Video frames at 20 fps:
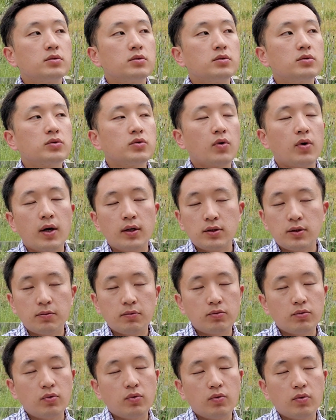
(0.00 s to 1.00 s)
so
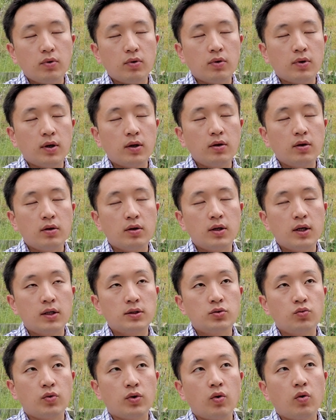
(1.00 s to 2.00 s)
another thing
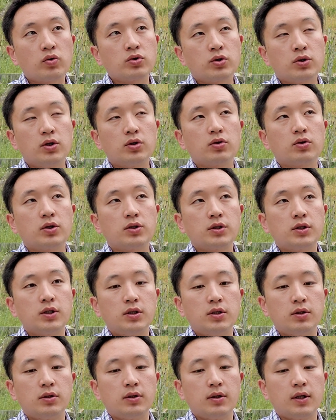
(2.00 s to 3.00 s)
we also need to
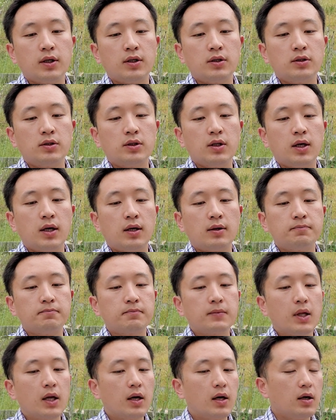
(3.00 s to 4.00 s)
consider is
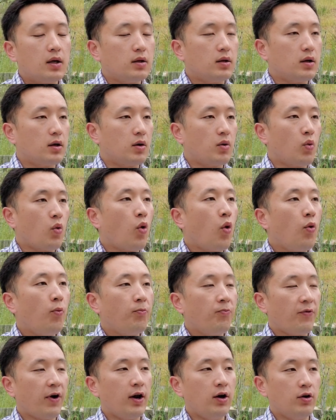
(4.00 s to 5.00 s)
the home
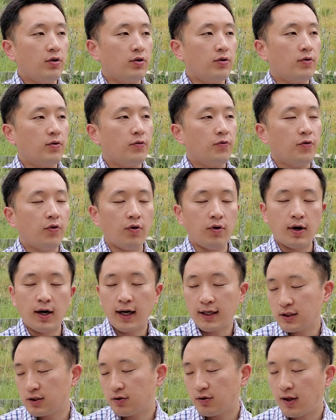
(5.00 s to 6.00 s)
value for
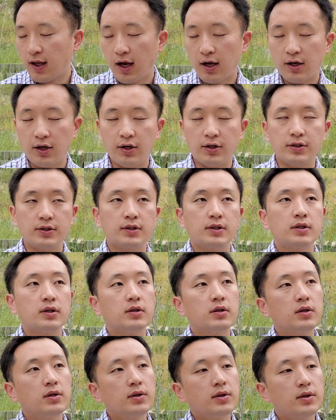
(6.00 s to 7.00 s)
last 10 years.
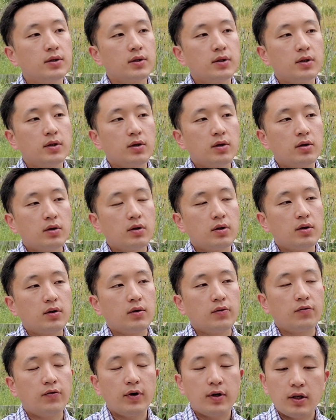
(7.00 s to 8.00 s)

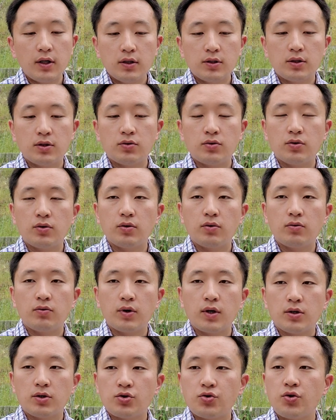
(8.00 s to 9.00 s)
It's very easy, you
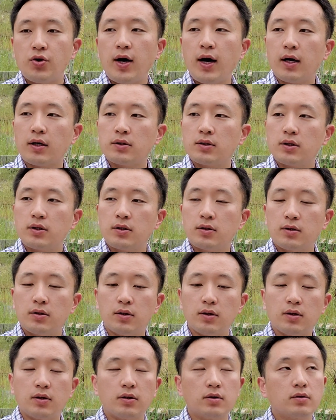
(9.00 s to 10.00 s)
can track
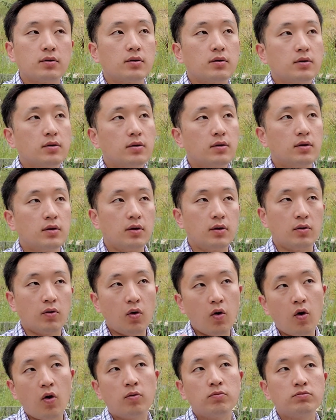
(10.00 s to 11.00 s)
the
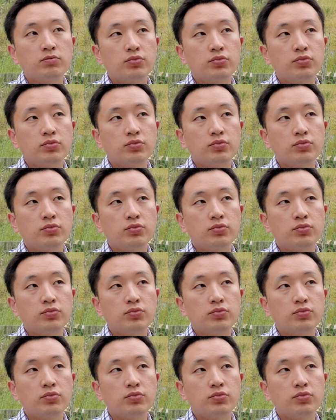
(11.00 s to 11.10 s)
home